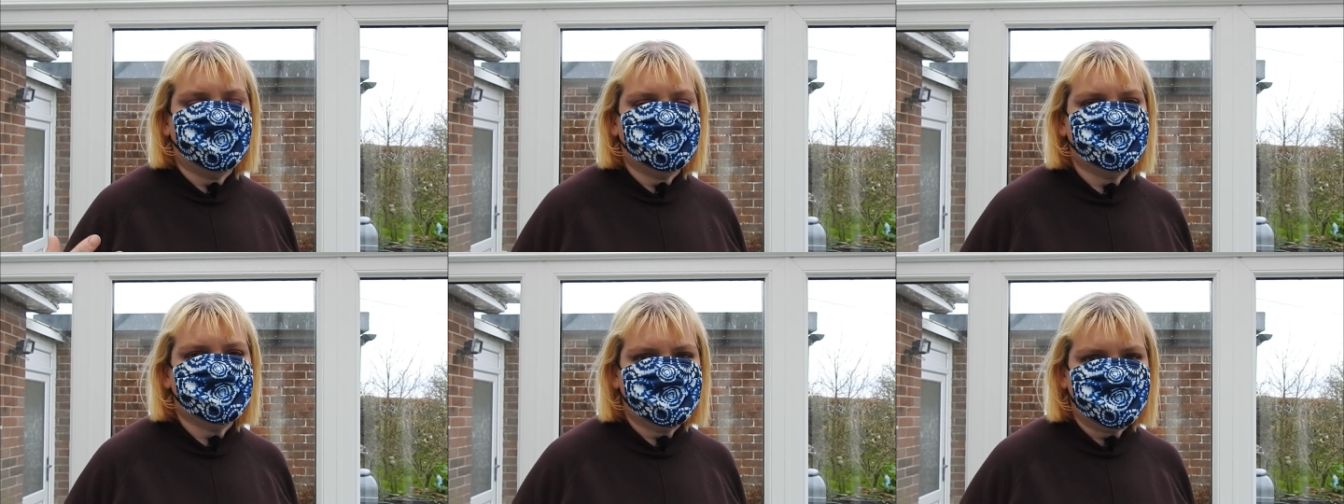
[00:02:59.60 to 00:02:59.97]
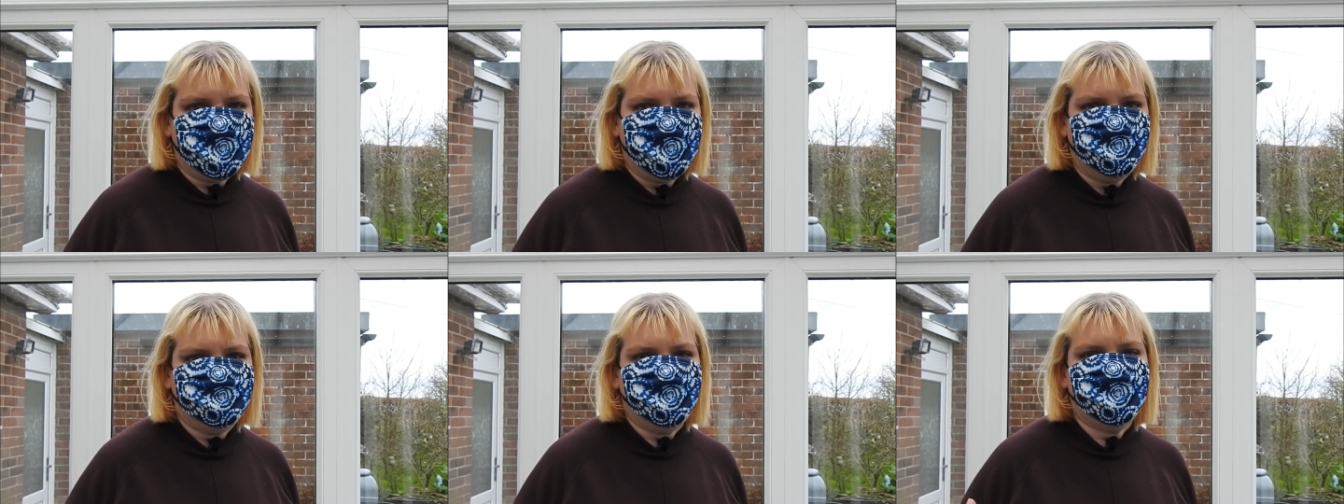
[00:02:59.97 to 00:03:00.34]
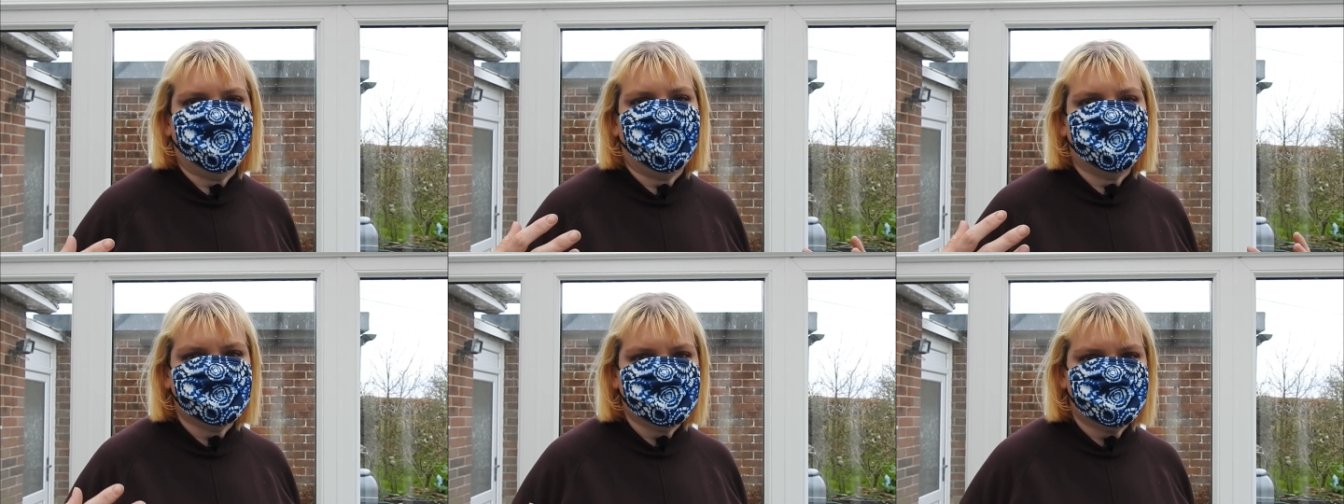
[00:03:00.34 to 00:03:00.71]
unsafe
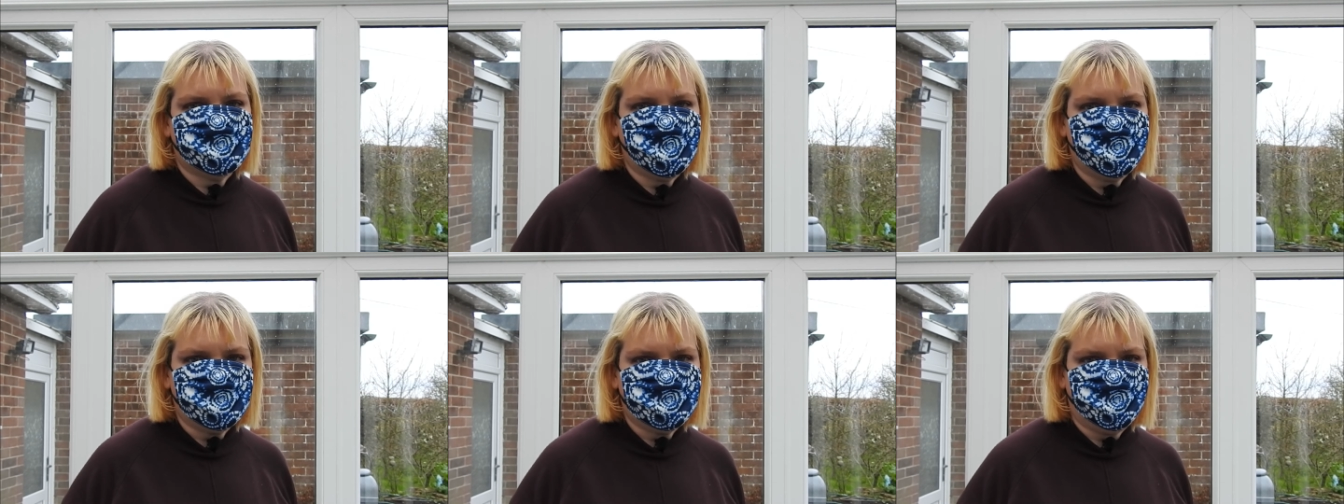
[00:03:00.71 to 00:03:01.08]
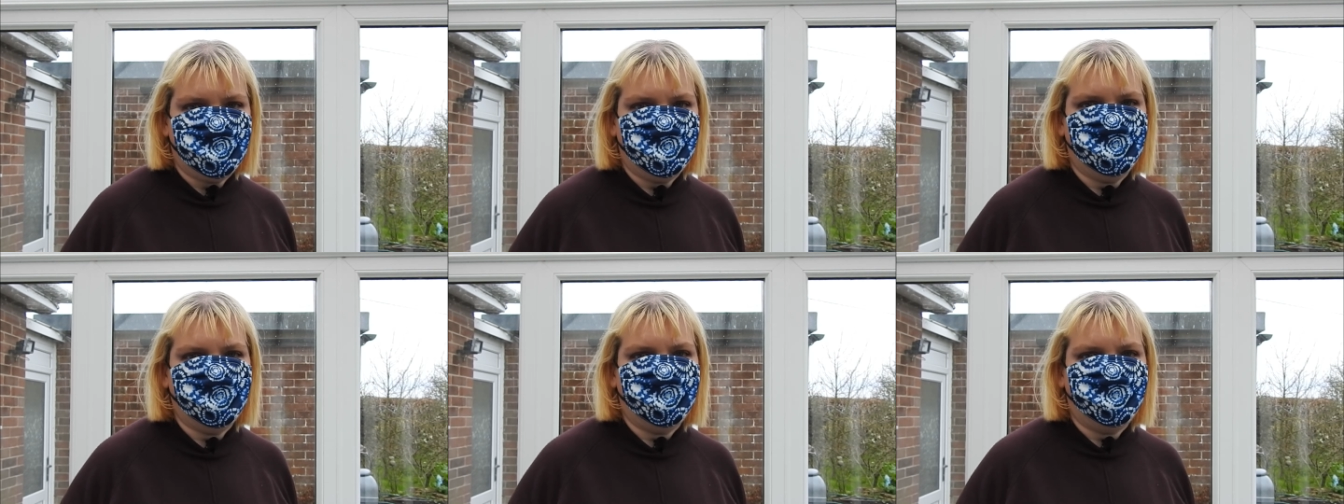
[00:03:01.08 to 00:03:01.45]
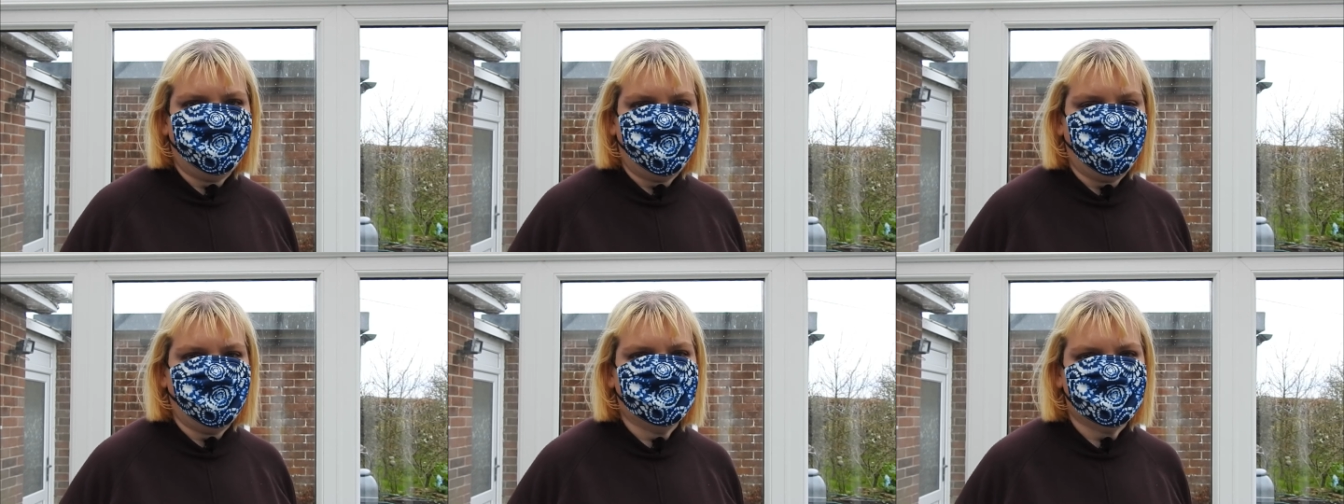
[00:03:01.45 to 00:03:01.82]
and unsuitable
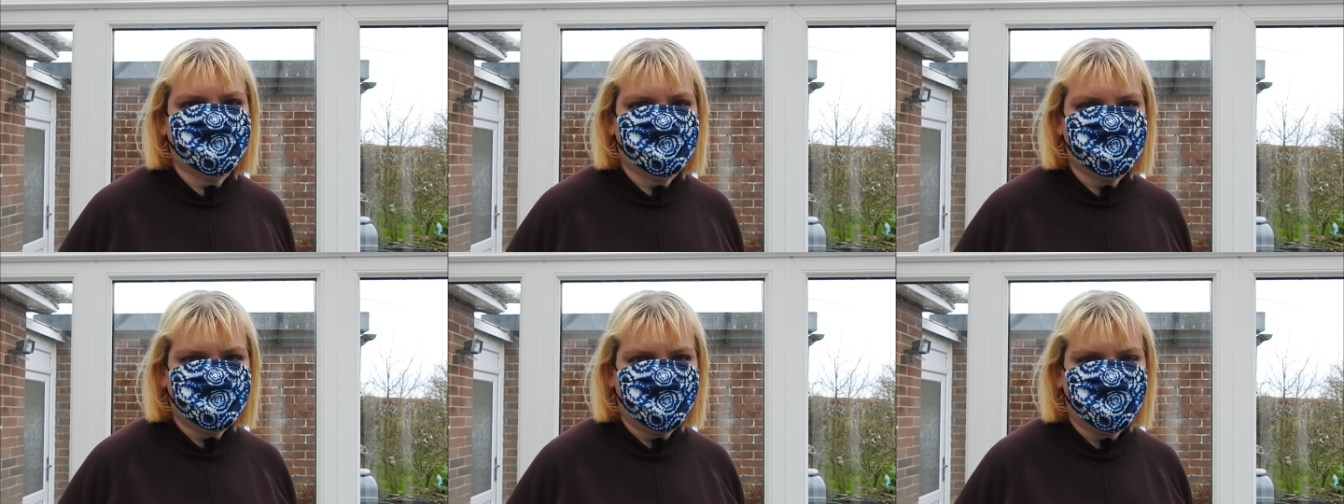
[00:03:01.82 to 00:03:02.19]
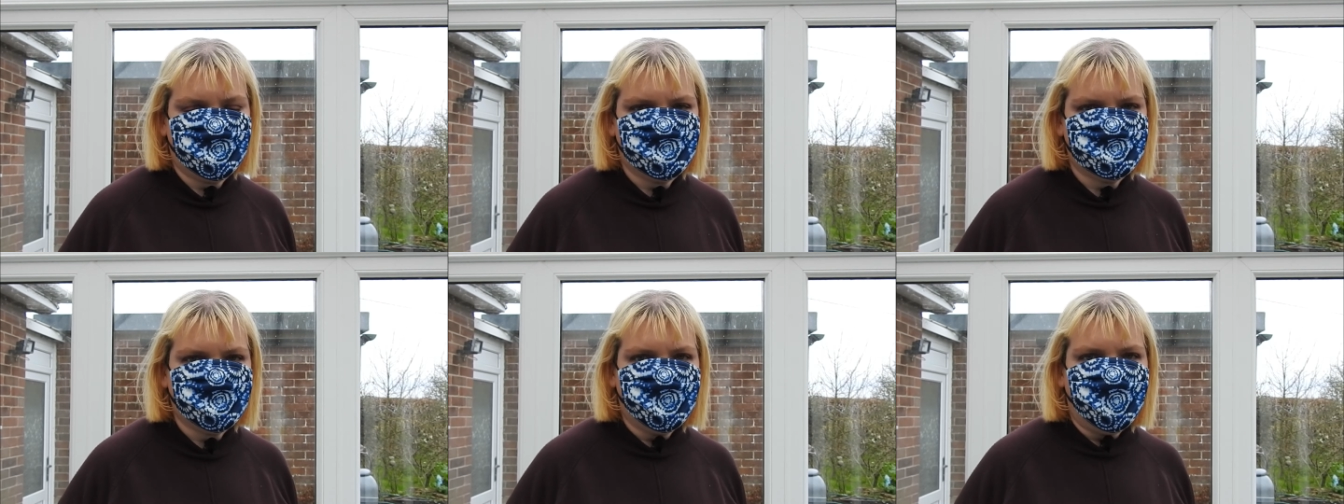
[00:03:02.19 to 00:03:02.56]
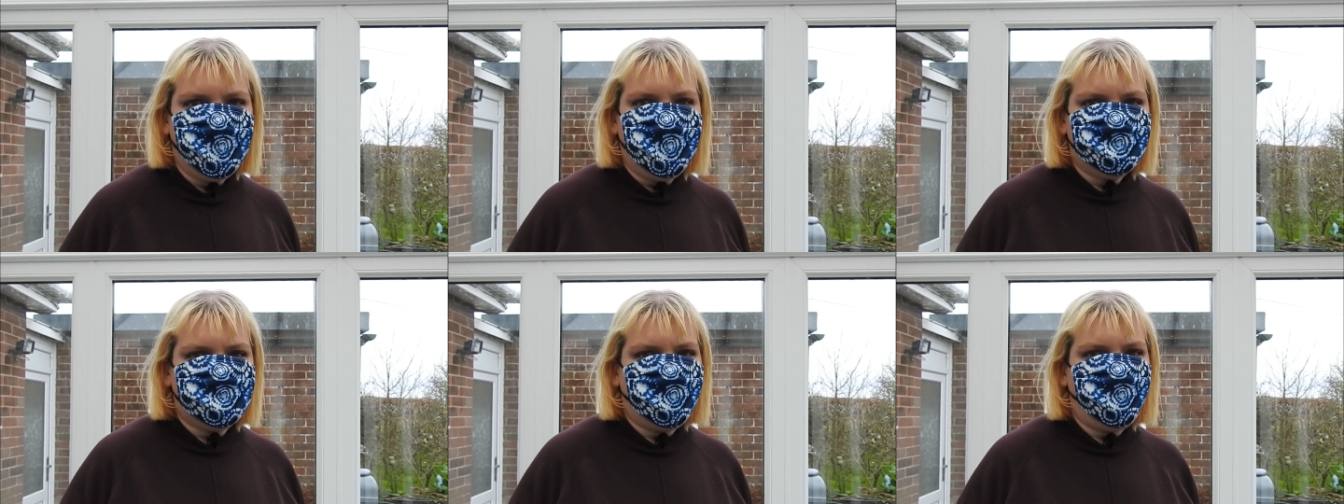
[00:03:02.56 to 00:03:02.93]
for chinchillas.
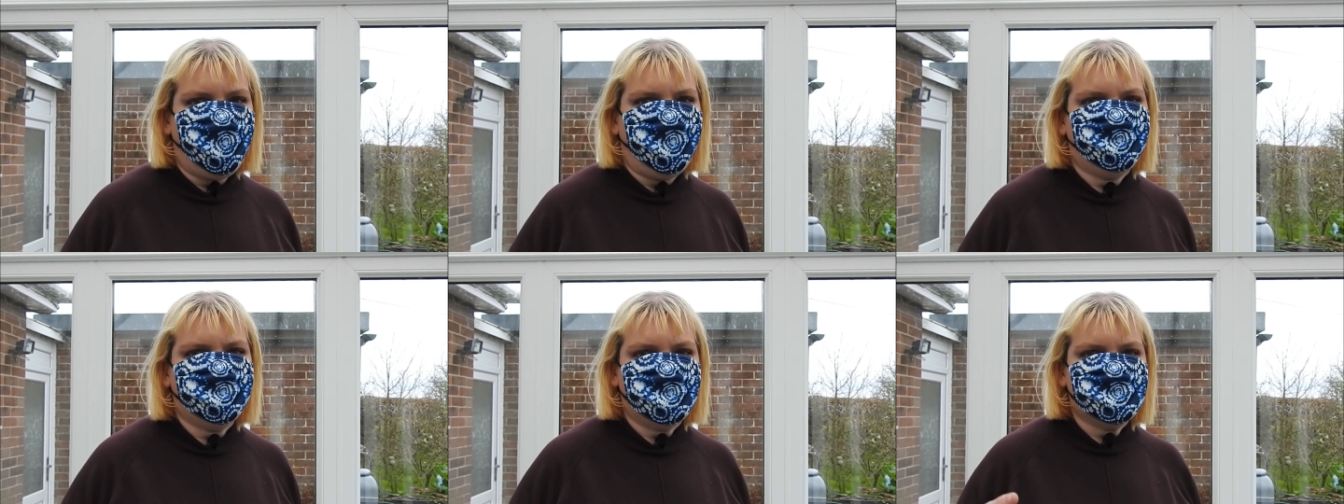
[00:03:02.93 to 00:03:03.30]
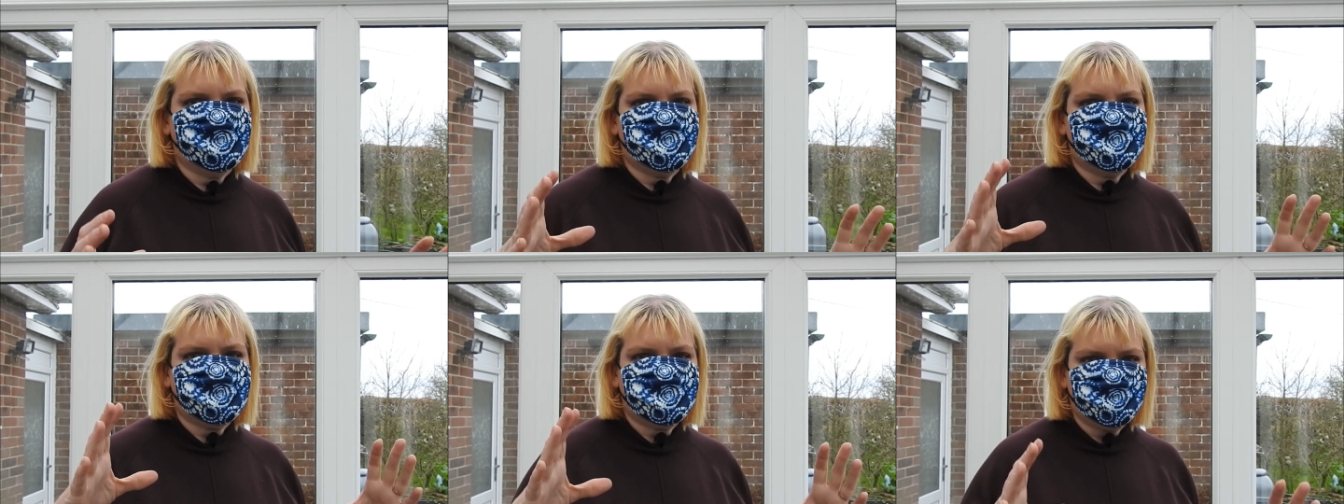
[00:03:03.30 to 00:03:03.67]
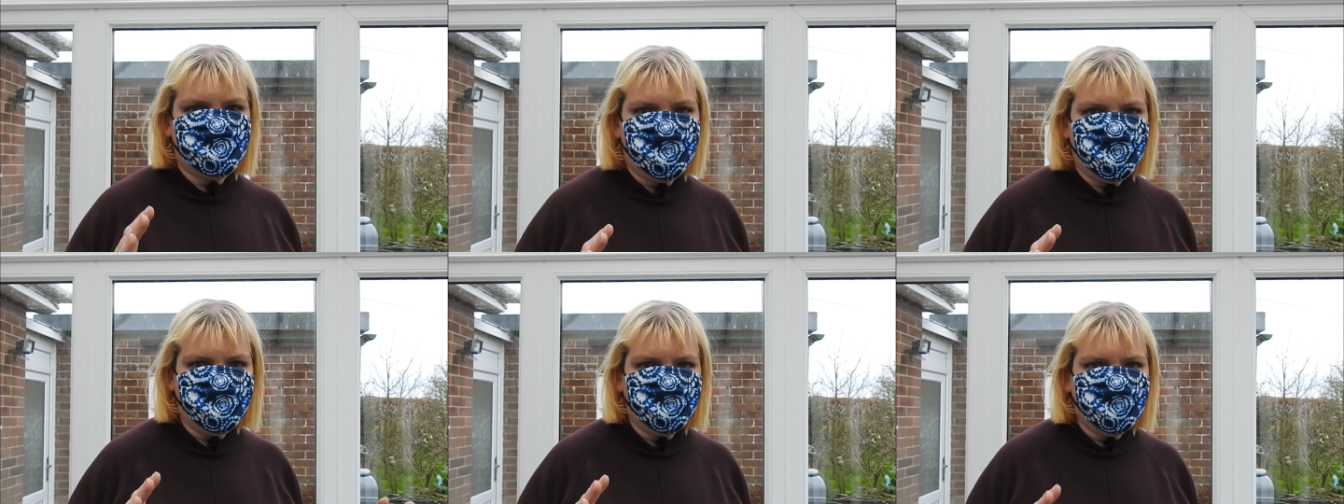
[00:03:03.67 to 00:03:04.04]
They're often
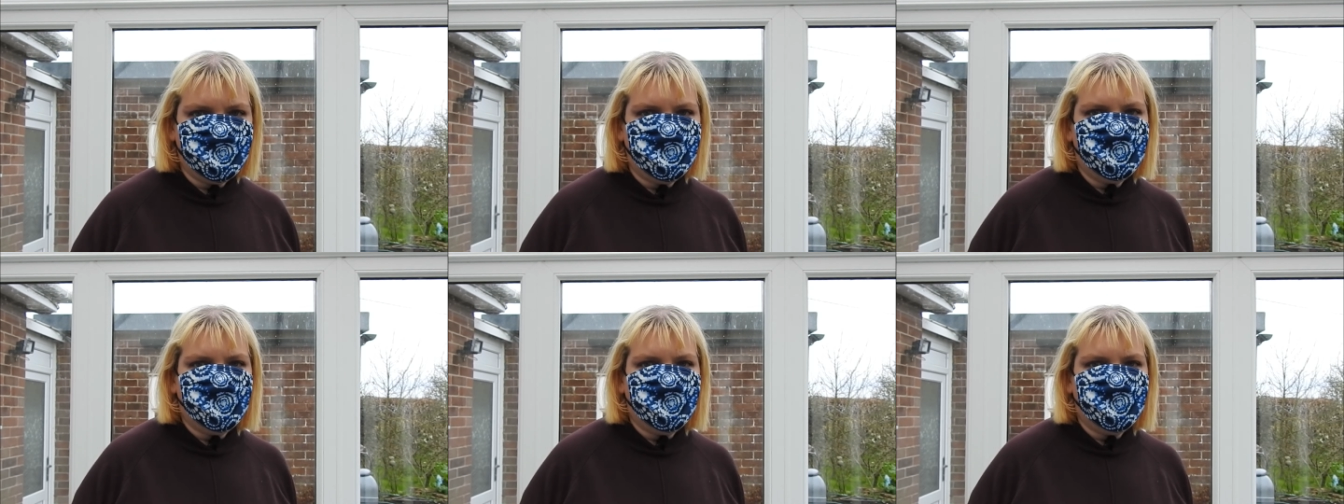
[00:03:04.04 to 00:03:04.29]
small,